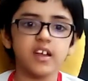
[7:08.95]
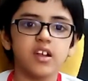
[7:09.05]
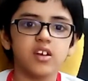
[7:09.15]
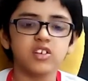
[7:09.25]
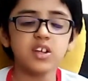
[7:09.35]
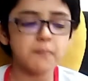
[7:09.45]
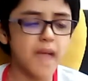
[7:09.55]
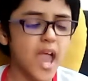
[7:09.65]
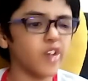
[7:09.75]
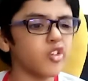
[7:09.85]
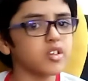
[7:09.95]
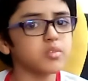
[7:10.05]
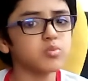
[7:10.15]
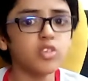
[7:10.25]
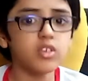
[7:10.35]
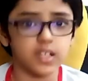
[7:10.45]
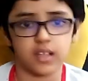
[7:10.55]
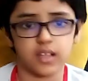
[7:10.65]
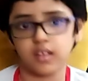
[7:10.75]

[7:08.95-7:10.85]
the mango smoothie.